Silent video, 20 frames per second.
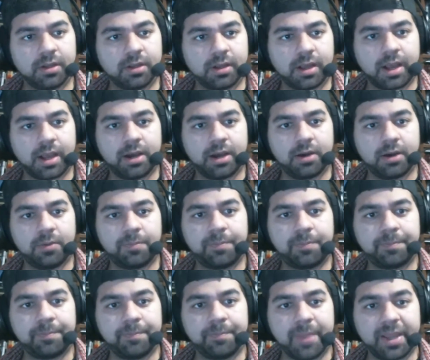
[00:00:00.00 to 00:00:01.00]
I'll
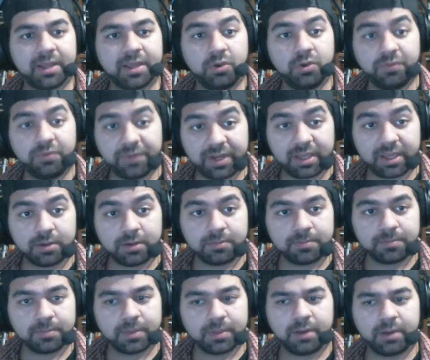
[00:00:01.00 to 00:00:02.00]
make a new video.
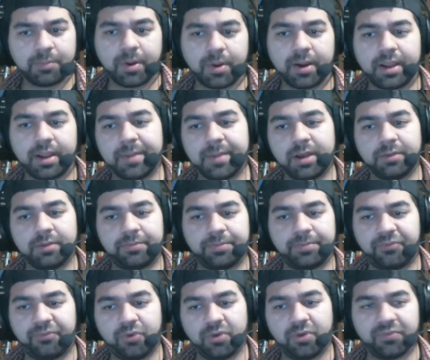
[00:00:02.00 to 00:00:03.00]
It'll probably come out the
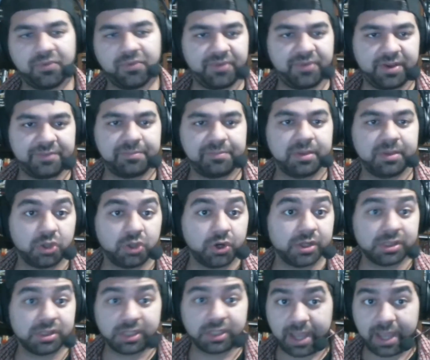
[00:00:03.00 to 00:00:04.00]
4th or 5th, but 3rd
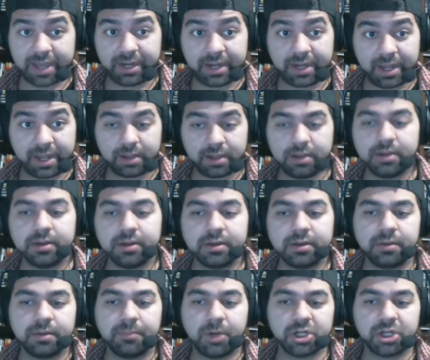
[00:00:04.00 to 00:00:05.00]
is the end date.
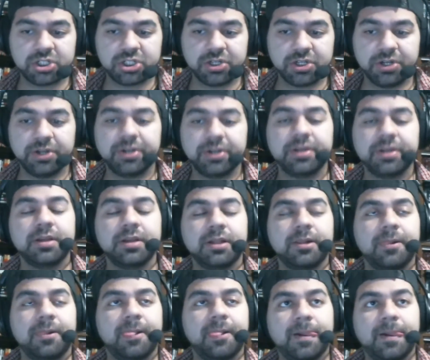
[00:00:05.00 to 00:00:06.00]
March 3rd,
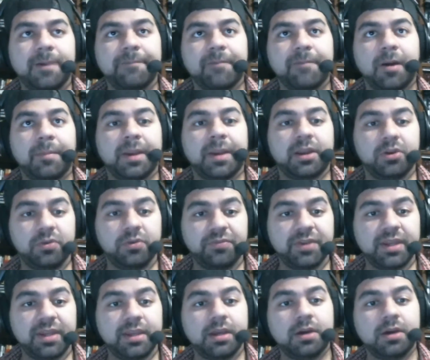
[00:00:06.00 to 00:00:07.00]
I'll make a new
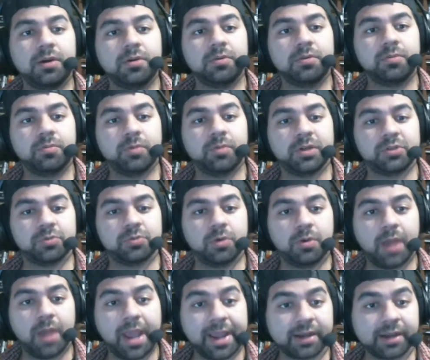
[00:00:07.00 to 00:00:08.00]
video which
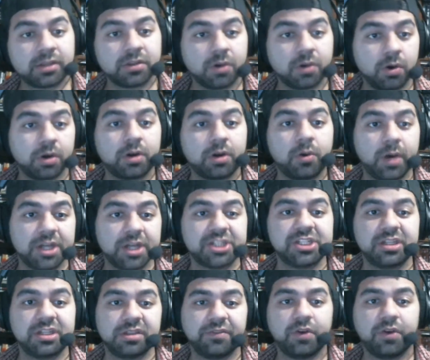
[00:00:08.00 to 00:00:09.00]
will answer all the
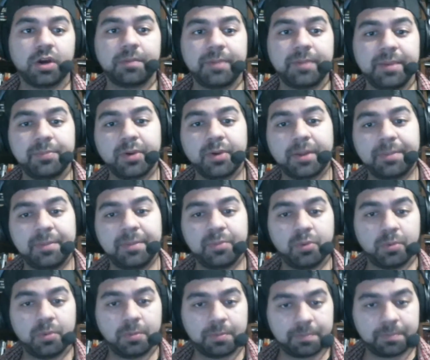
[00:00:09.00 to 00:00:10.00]
questions of all the people that
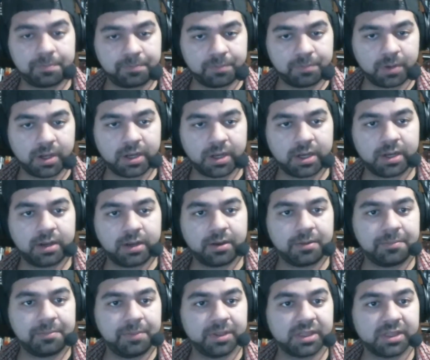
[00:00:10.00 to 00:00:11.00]
people
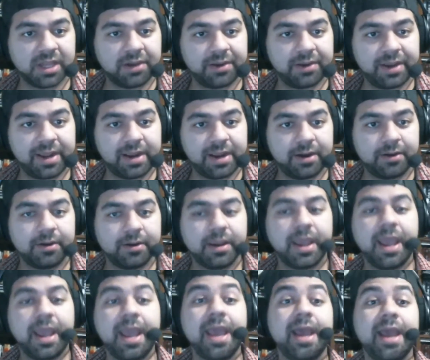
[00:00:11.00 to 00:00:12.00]
put down there,
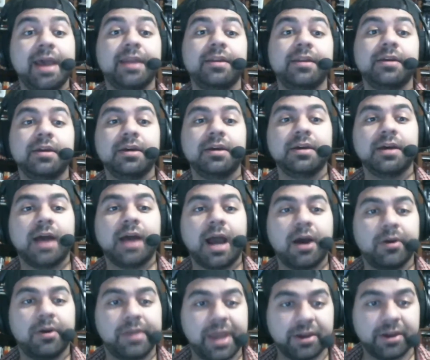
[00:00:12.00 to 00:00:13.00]
and
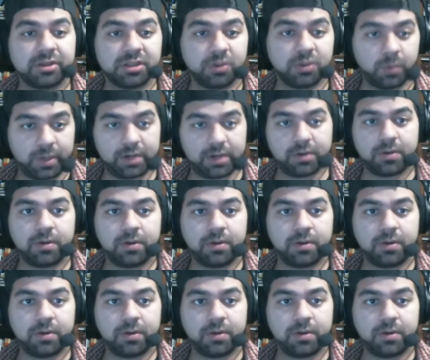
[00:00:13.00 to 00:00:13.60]
I'll announce the winner.